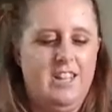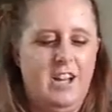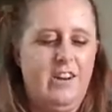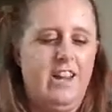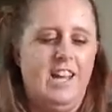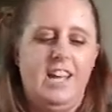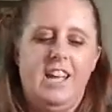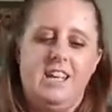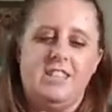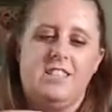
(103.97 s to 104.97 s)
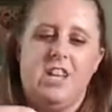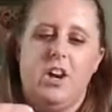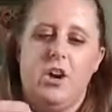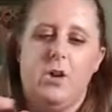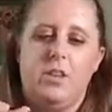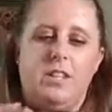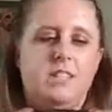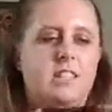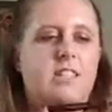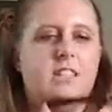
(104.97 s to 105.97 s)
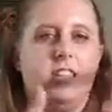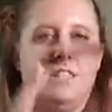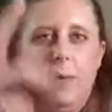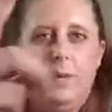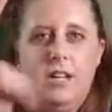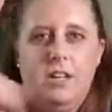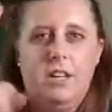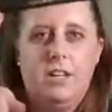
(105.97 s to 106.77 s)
Alright, so this is the Dominique